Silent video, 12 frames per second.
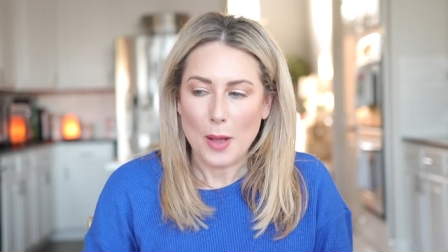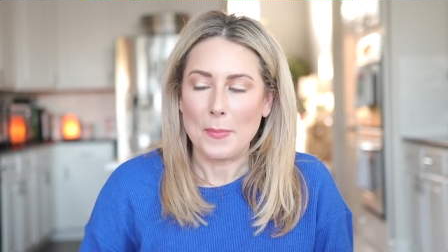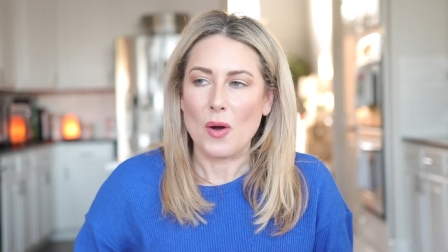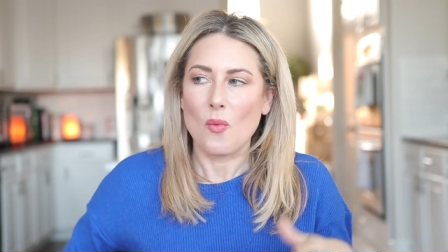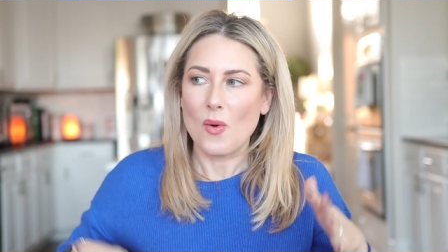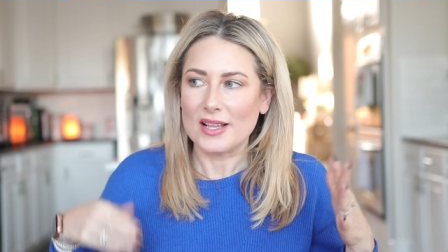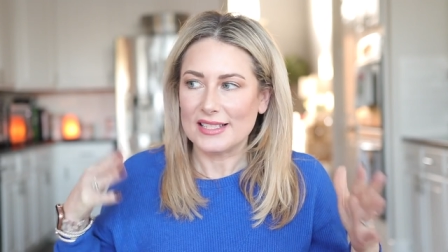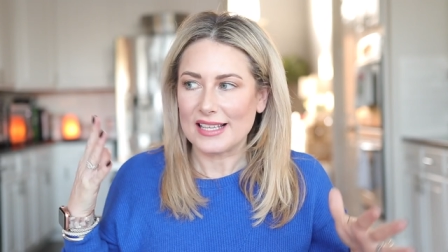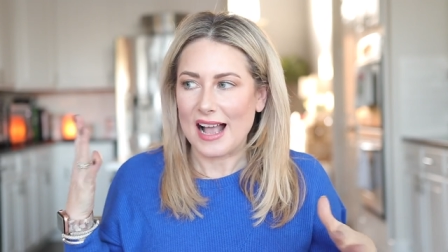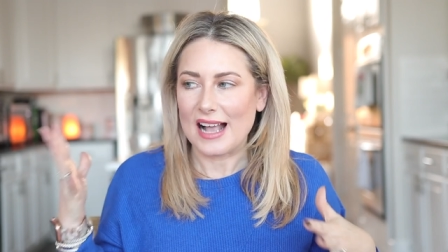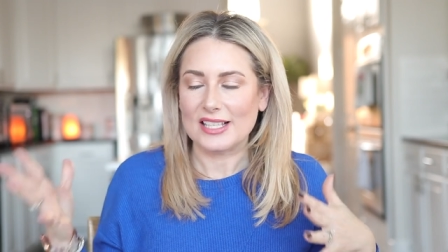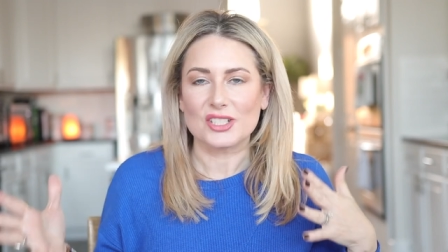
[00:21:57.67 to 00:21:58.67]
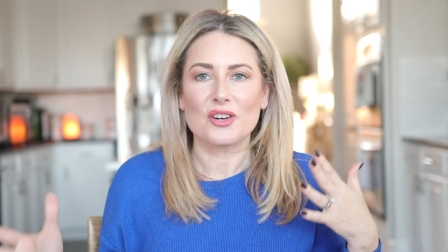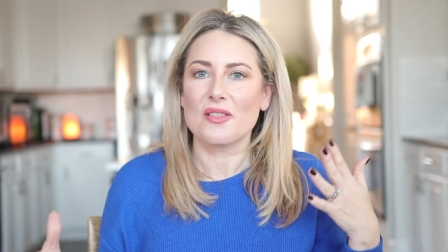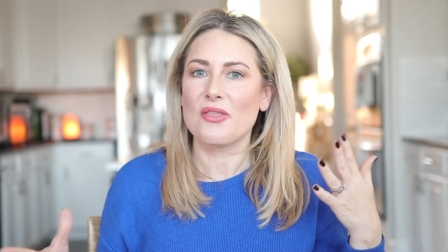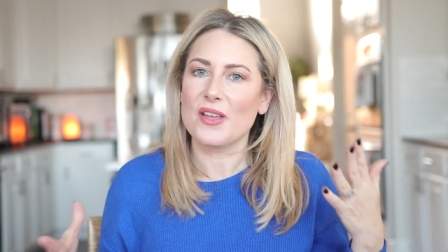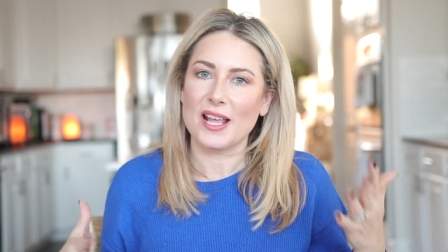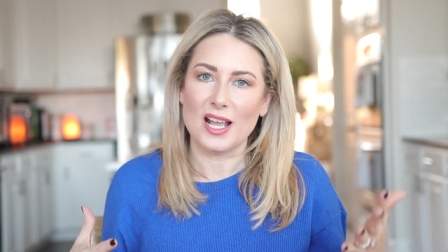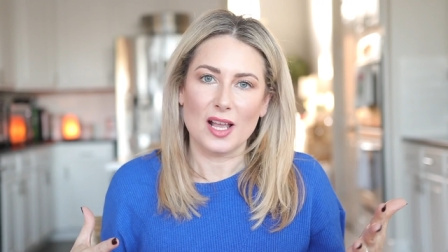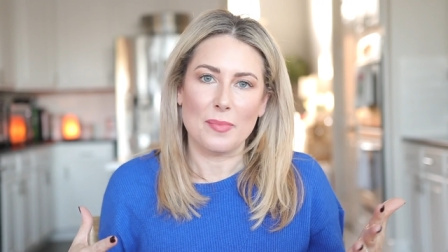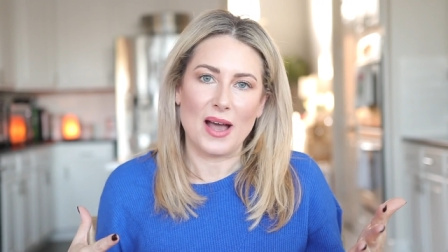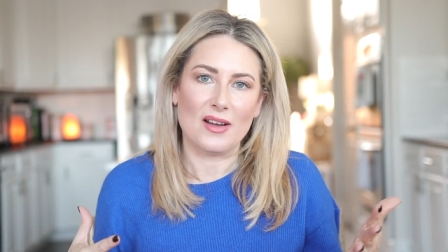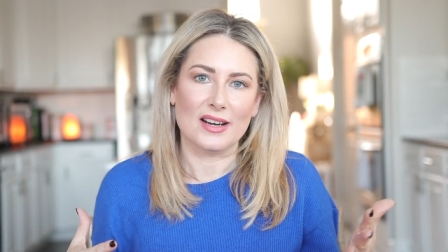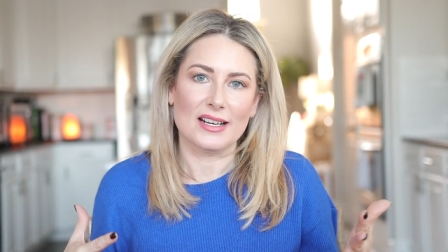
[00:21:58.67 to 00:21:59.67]
But once I started thinking
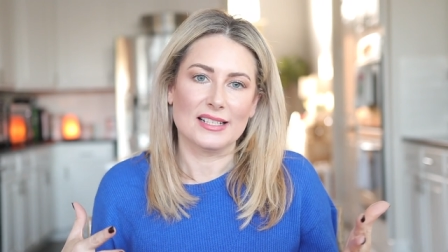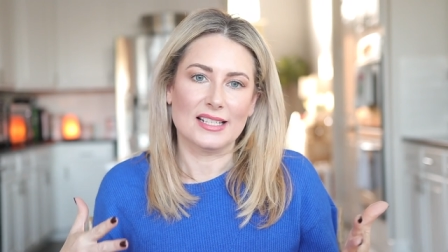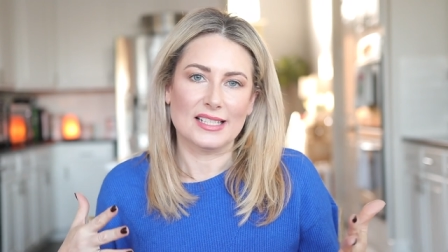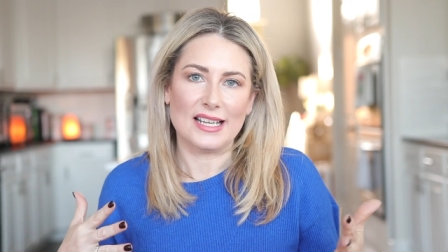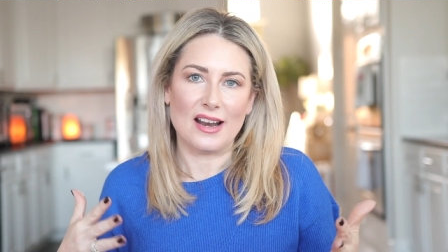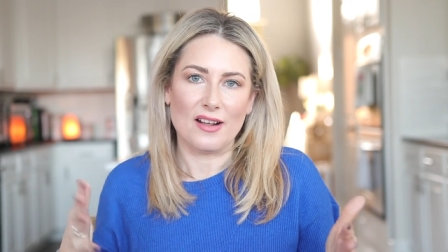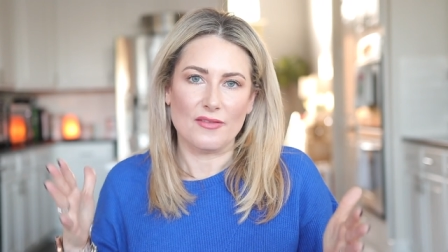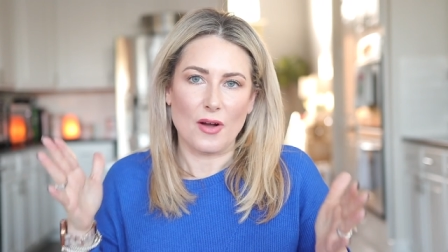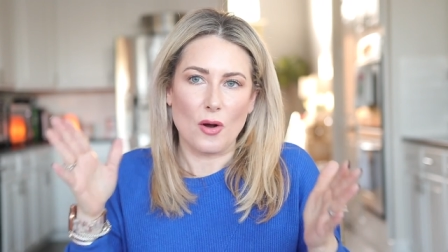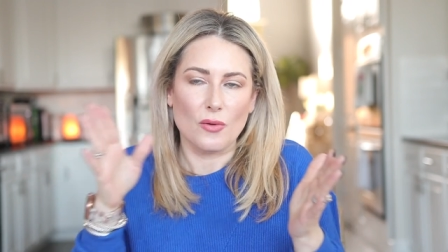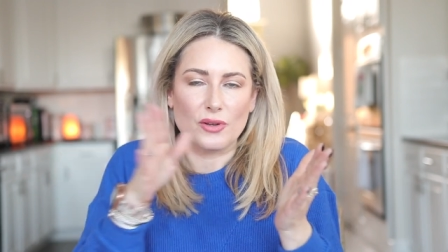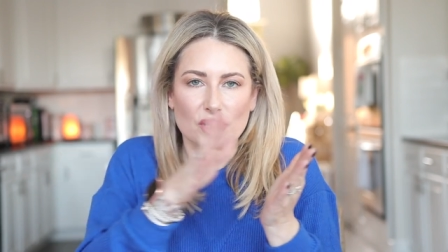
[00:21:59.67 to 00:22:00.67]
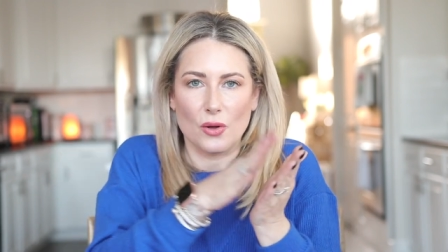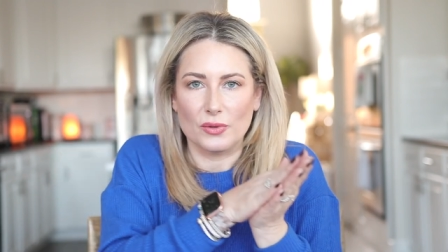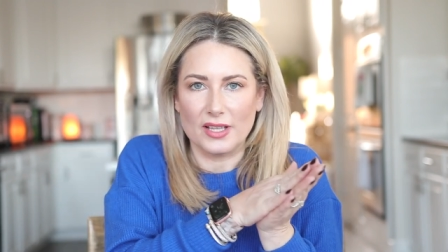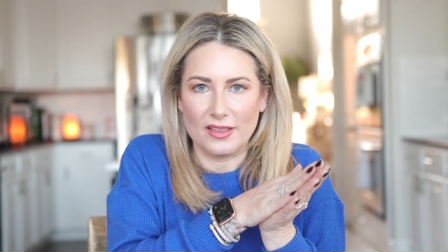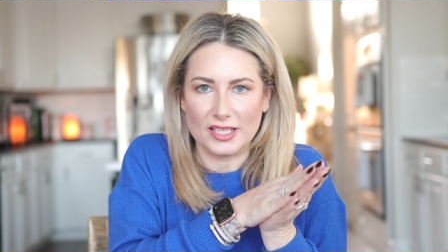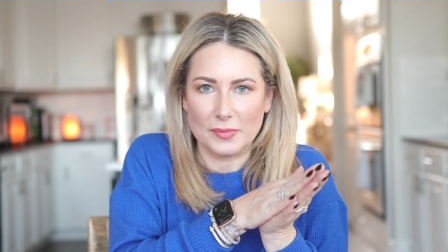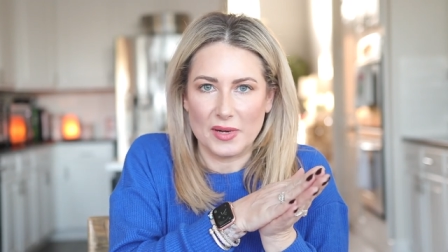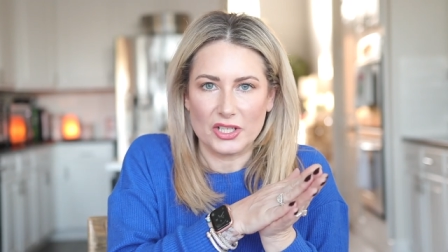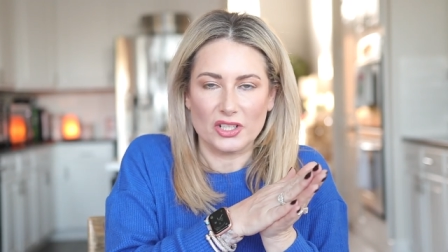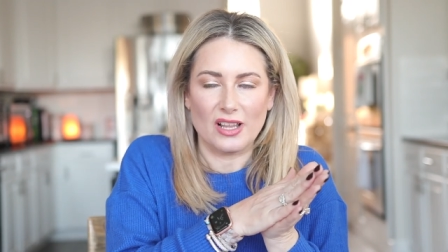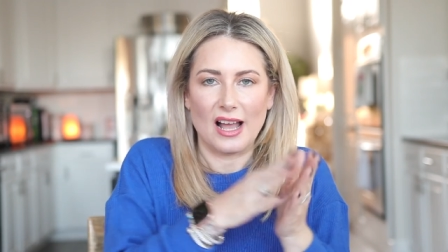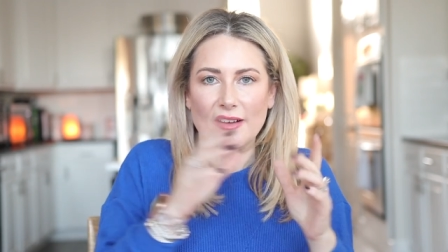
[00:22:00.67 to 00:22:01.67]
about it instead of, oh, there's only this
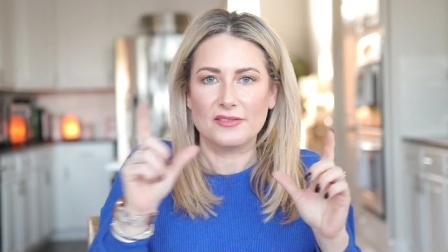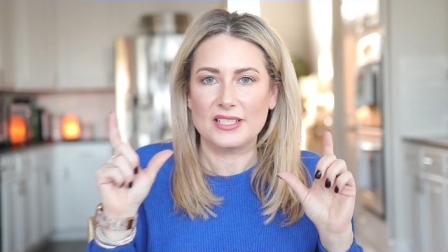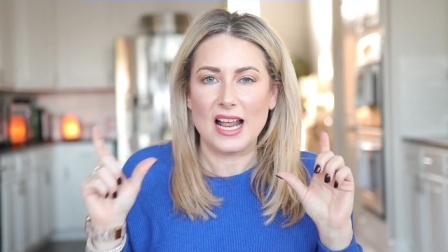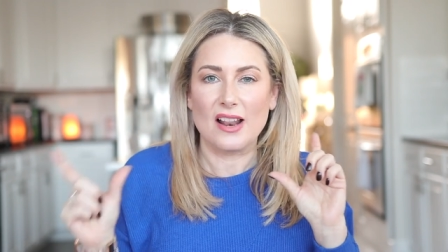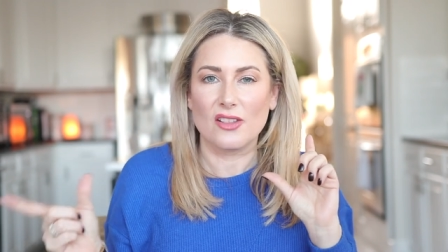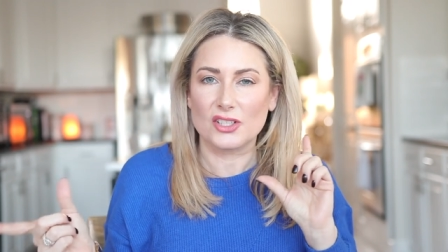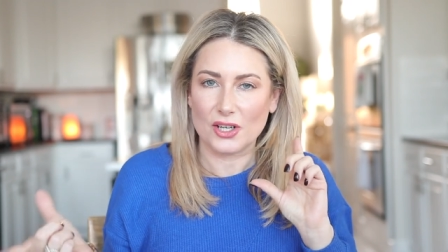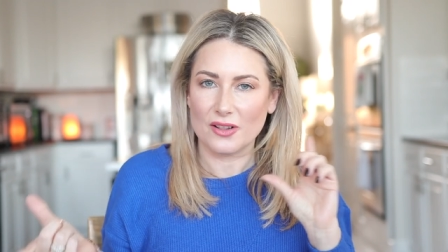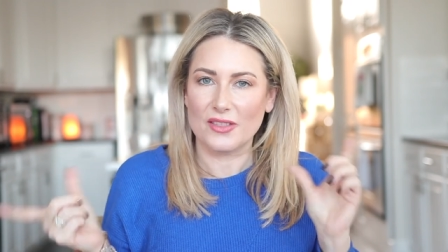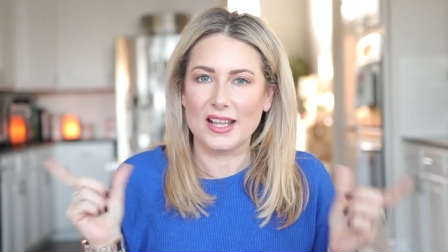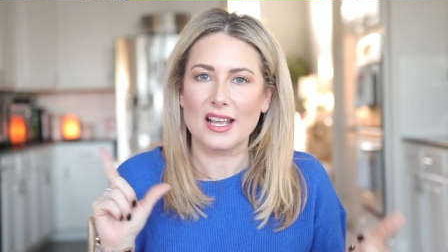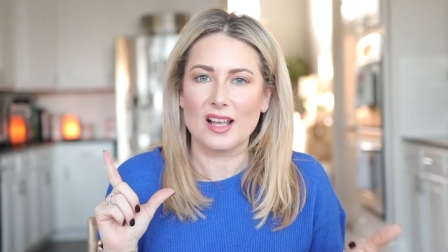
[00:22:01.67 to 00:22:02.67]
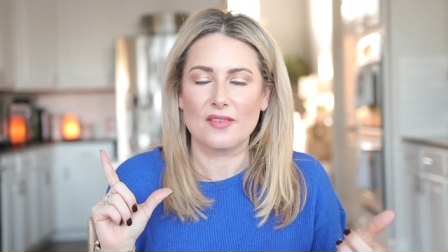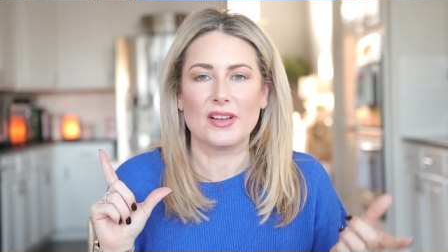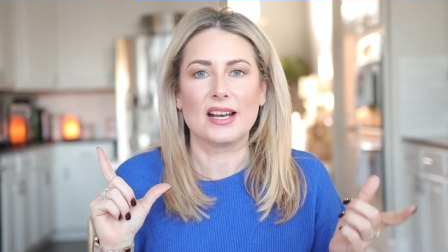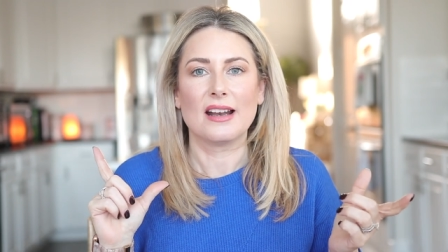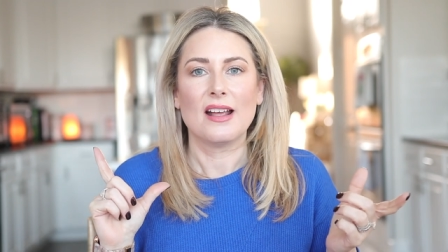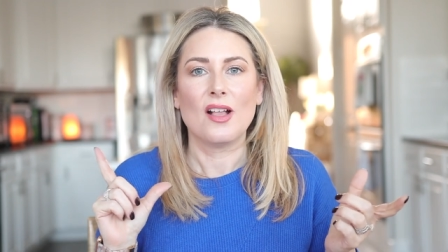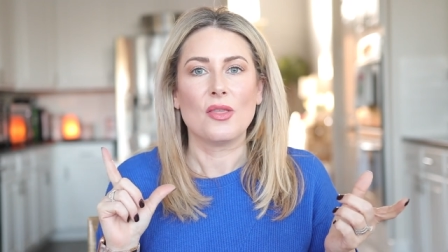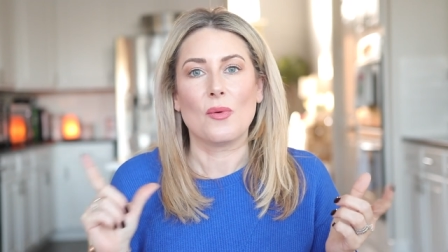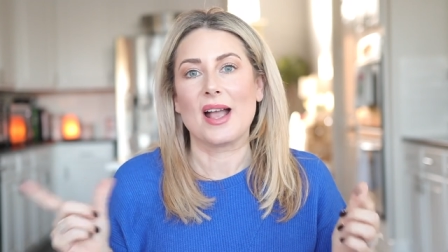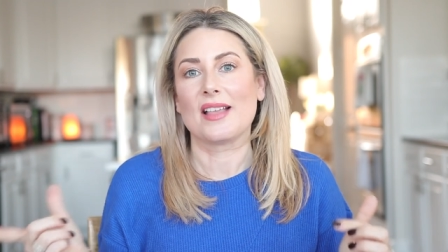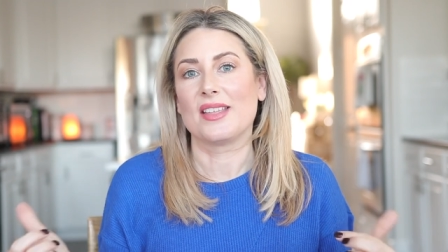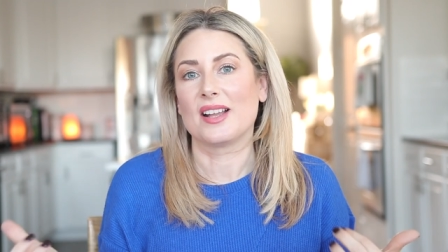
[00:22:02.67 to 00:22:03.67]
much left, and started thinking of it the
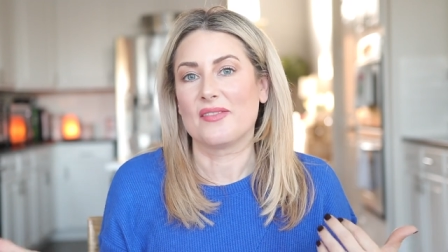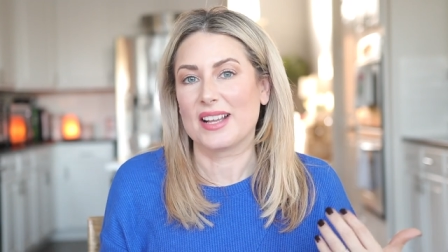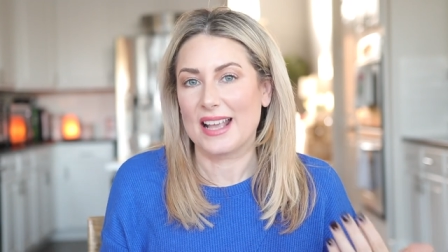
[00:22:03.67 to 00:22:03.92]
way I think of a